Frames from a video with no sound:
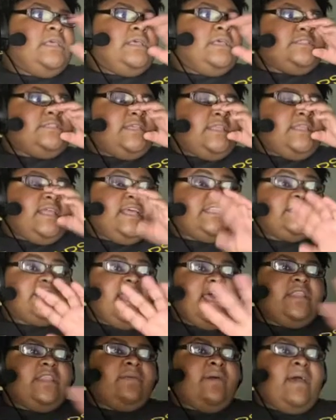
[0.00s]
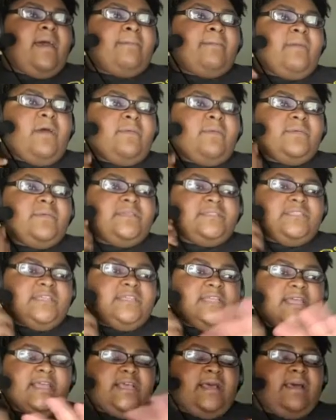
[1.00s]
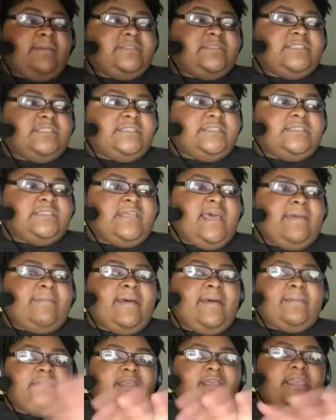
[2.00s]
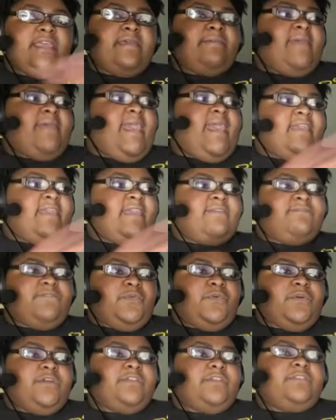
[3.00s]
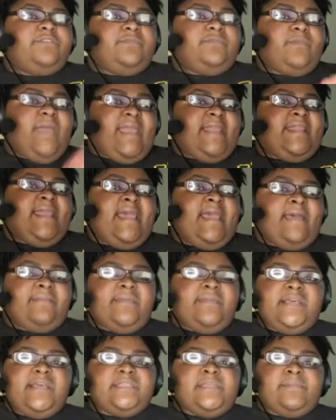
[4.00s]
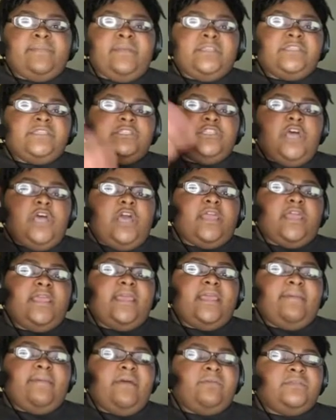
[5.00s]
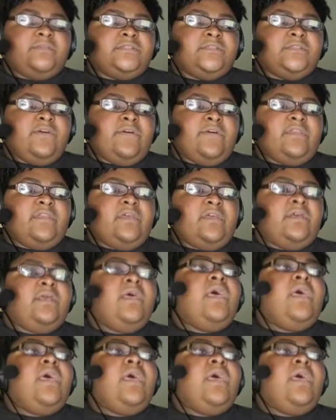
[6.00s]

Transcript: So that's kind of why I'm always looking like I'm to the side. But I'm looking back and forth right now because I'm also talking about what's going on.